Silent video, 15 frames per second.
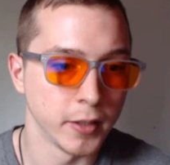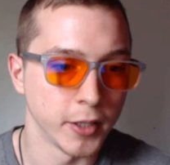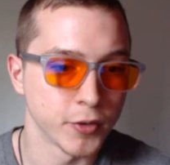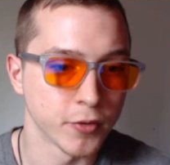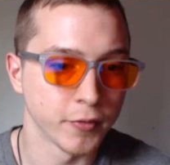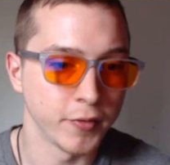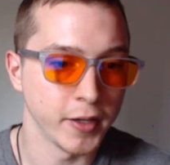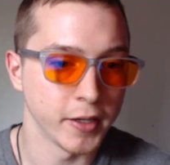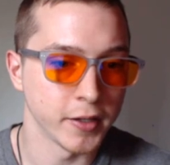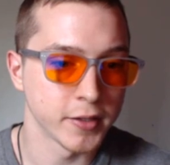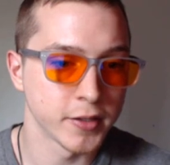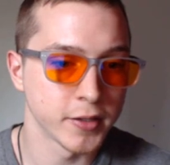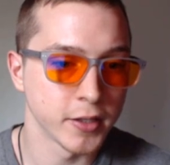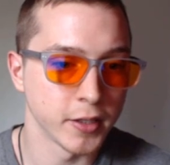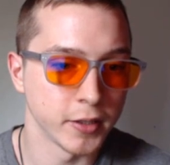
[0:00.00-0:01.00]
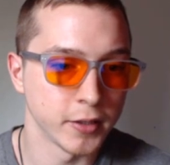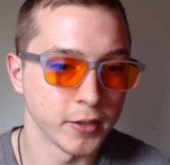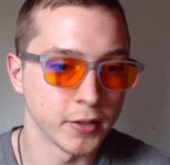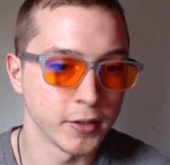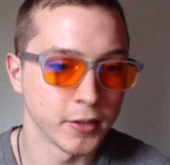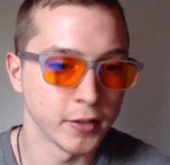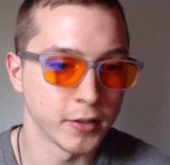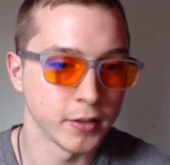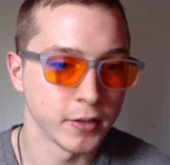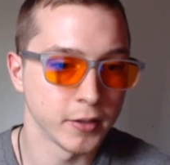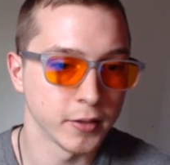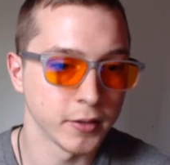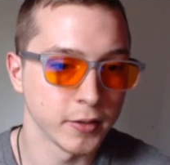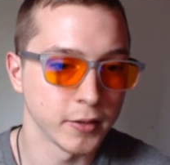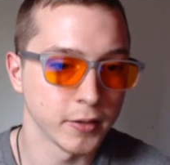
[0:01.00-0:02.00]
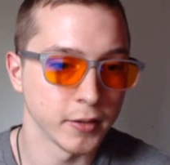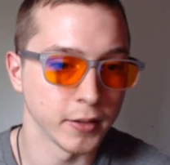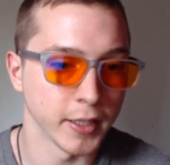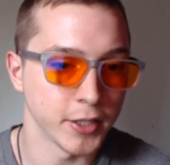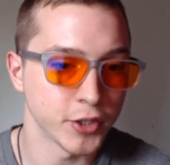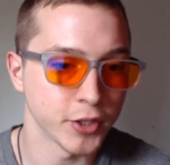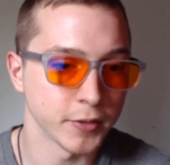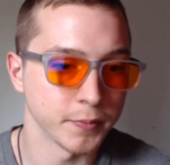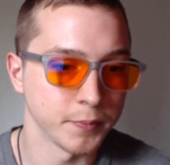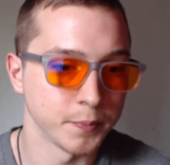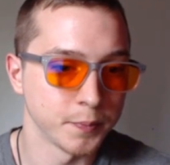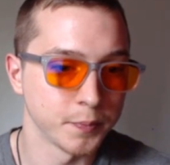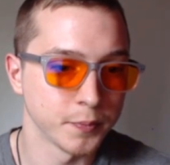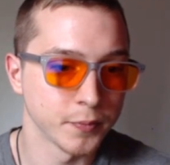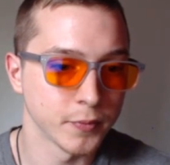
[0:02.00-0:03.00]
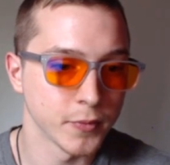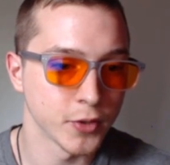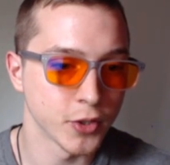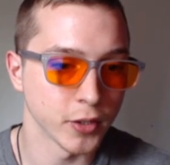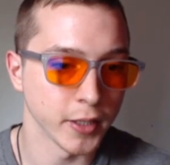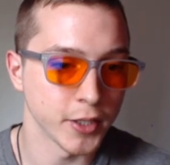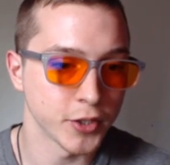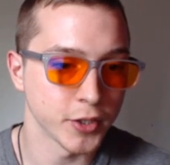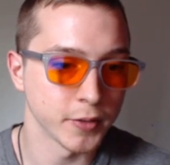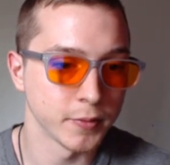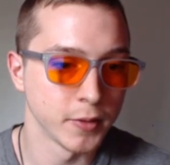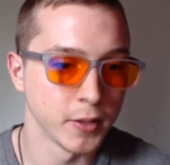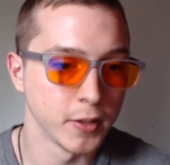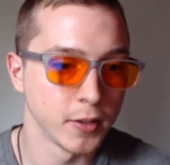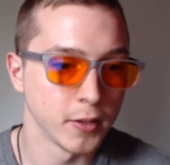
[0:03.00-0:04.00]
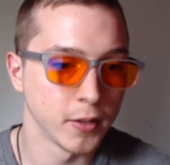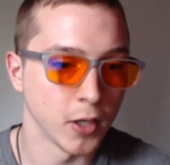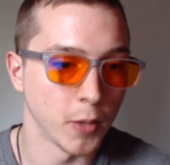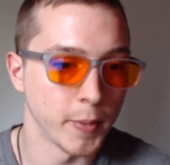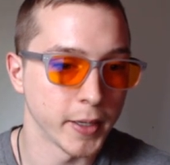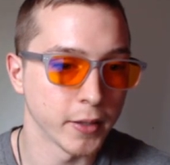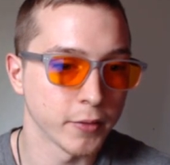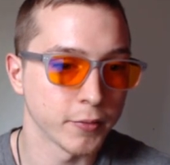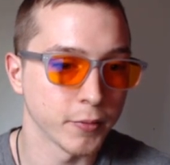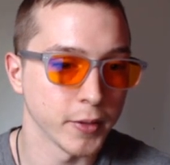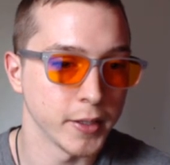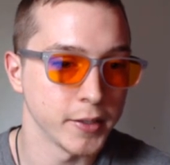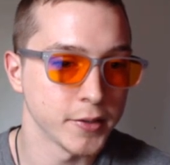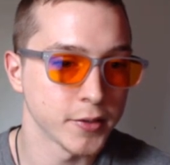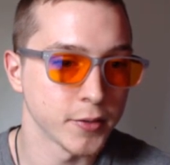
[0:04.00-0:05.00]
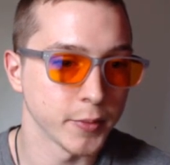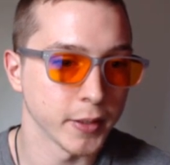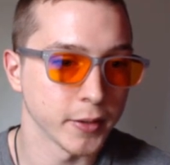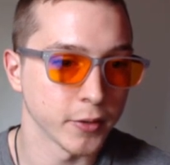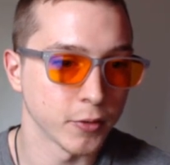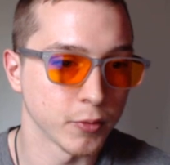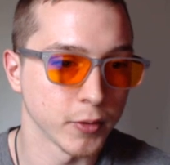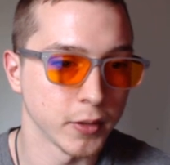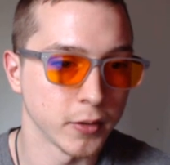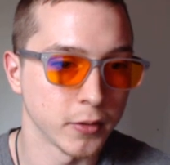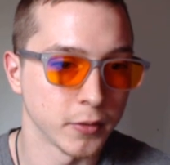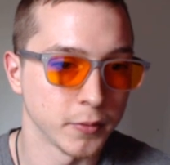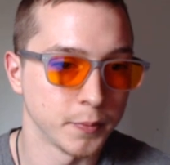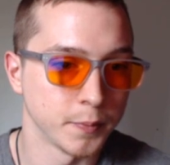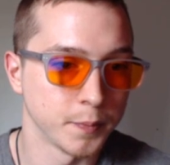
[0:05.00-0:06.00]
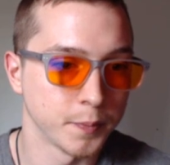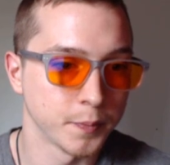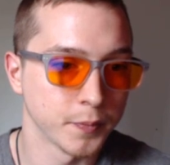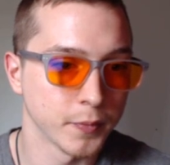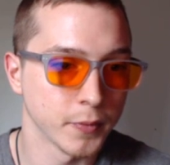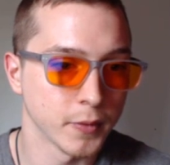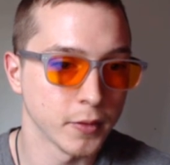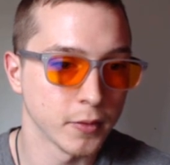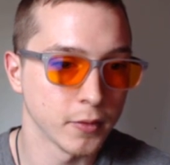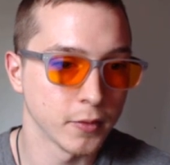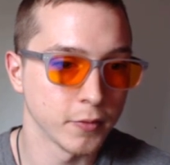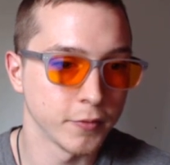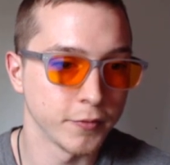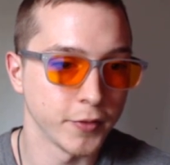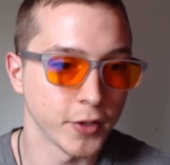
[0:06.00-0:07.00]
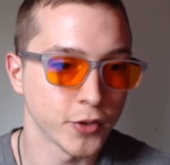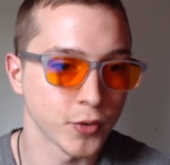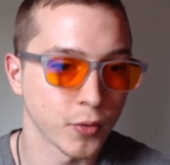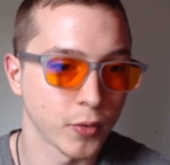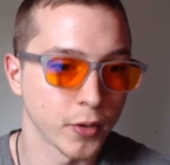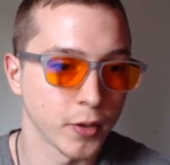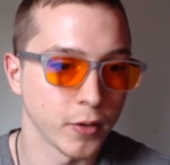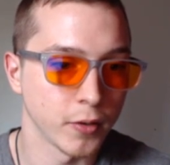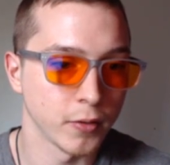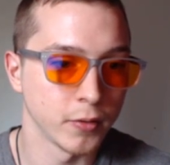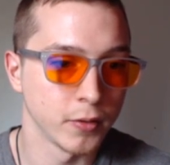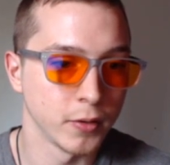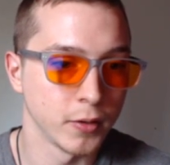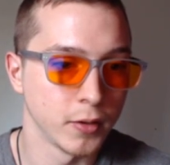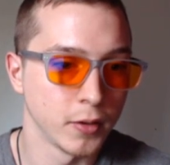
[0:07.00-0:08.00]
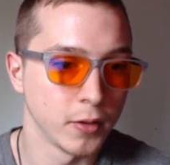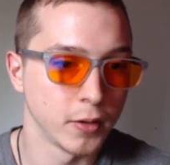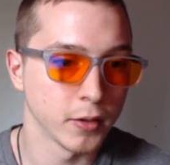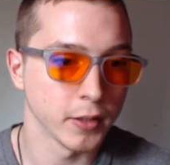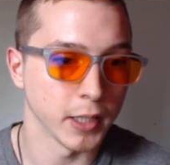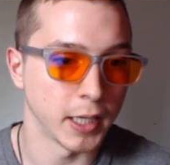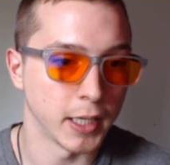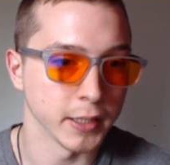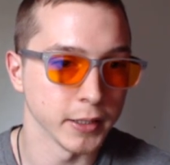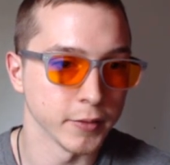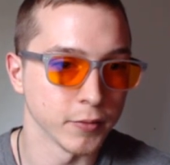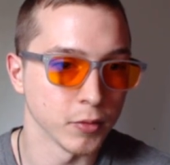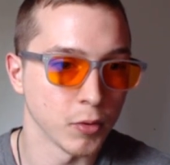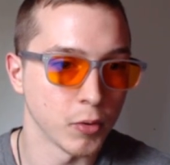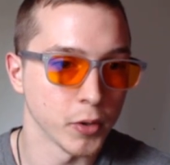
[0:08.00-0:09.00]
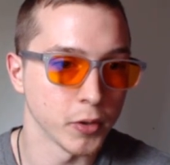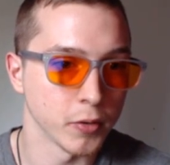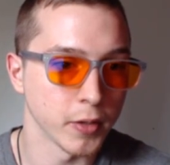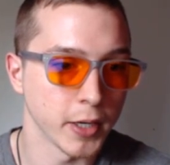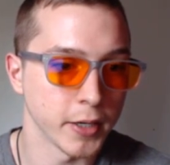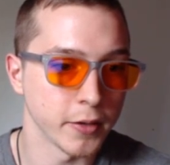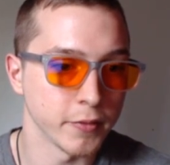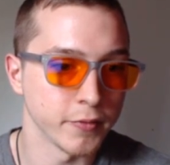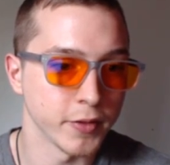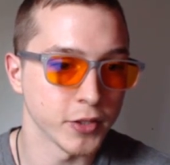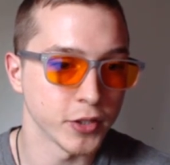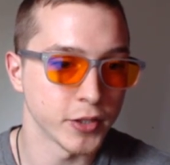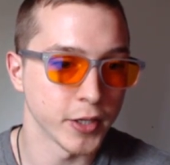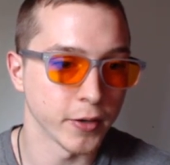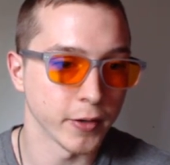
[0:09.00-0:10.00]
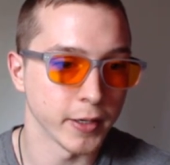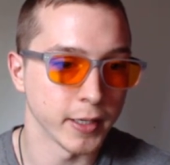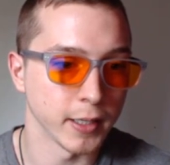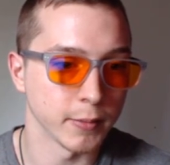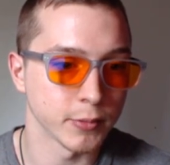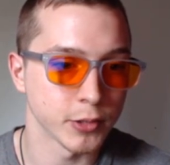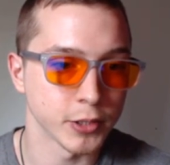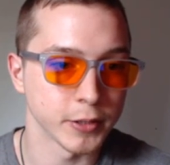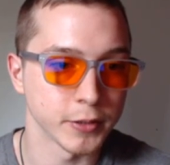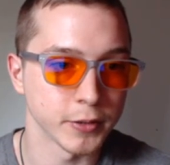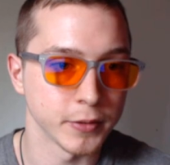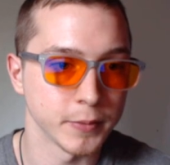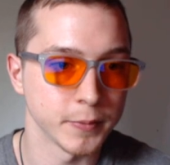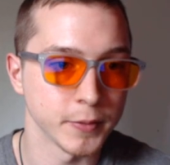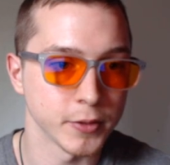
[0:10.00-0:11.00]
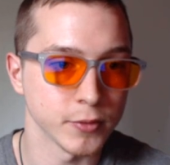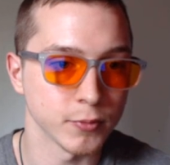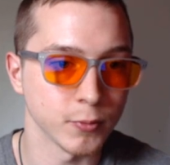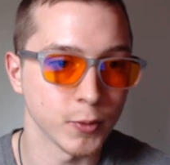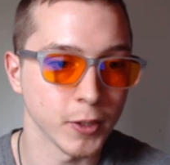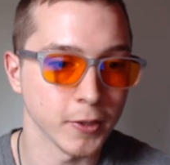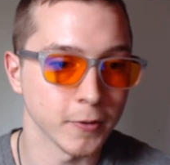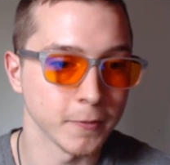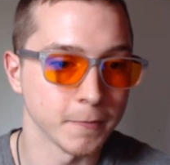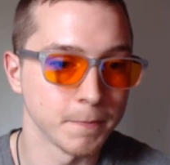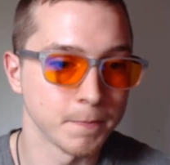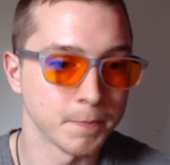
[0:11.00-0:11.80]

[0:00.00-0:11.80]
Intravenous chelation. Chelation. Omega 3s. We have the krill, fish oil, cod liver oil, and a vegetarian option as well.